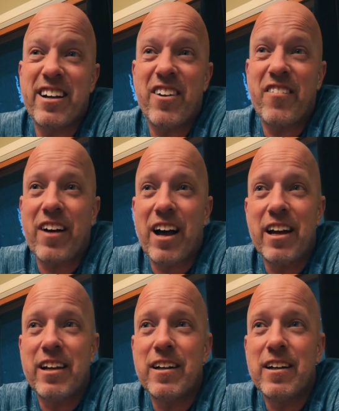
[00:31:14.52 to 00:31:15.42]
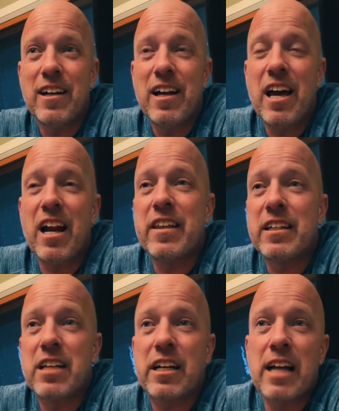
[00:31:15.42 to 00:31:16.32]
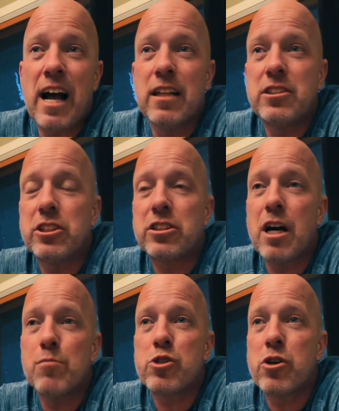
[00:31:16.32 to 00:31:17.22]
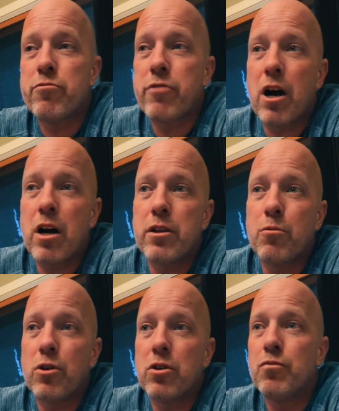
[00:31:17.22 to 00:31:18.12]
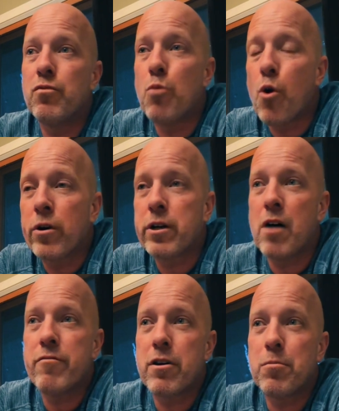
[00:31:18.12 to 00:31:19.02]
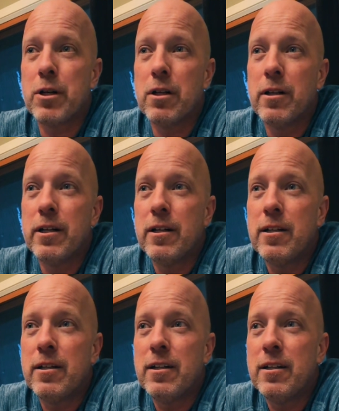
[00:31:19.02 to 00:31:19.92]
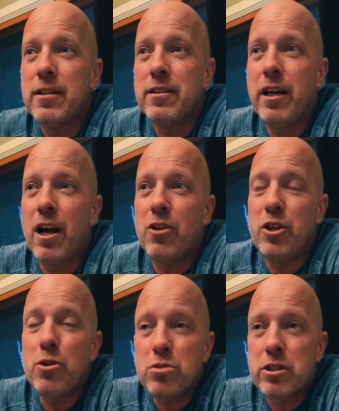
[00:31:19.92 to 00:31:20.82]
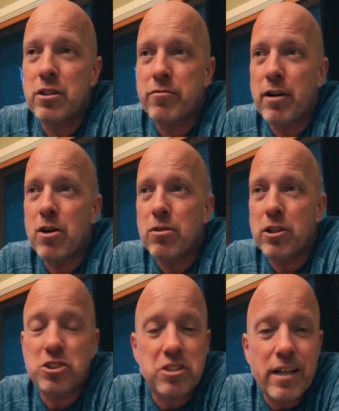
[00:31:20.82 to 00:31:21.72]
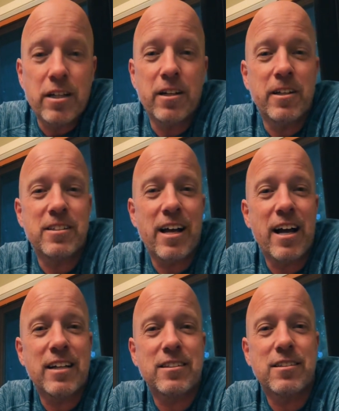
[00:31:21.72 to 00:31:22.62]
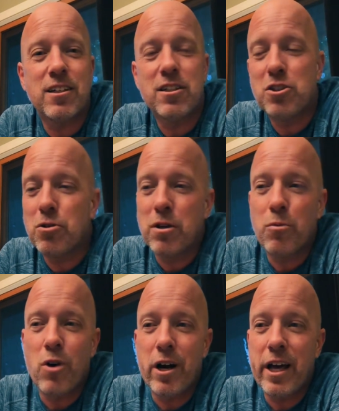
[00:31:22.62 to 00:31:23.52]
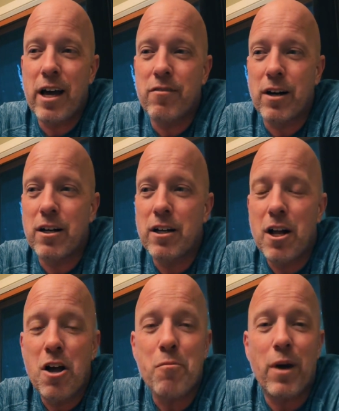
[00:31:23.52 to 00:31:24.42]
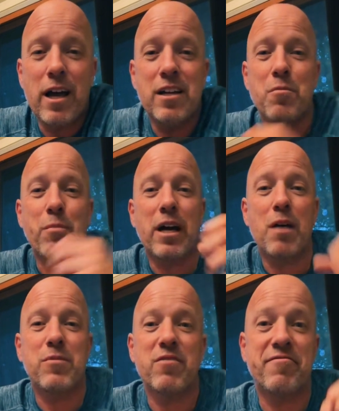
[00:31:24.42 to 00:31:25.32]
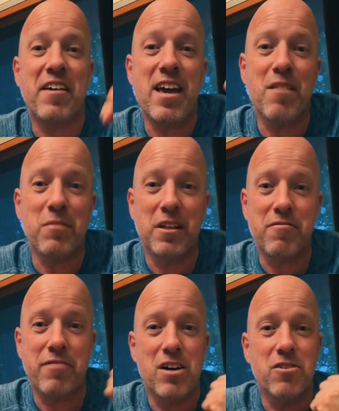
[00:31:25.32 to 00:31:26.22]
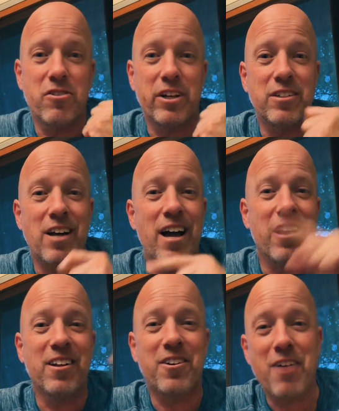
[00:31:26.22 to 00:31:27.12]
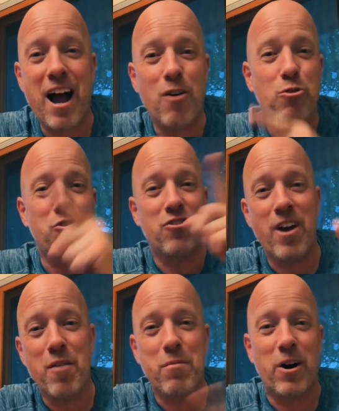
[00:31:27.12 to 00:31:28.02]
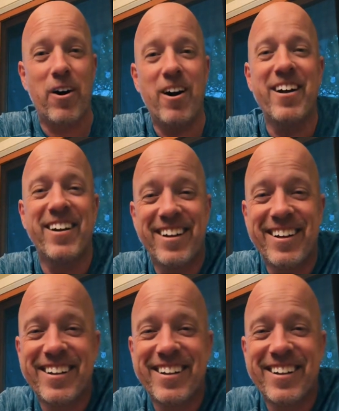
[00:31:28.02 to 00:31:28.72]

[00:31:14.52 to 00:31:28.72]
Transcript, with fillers: I was terrified. And I think technology's come so far that we're more comfortable, you know, using the phone or sending a text or doing whatever. But I had to pick up the family phone and dial her house number.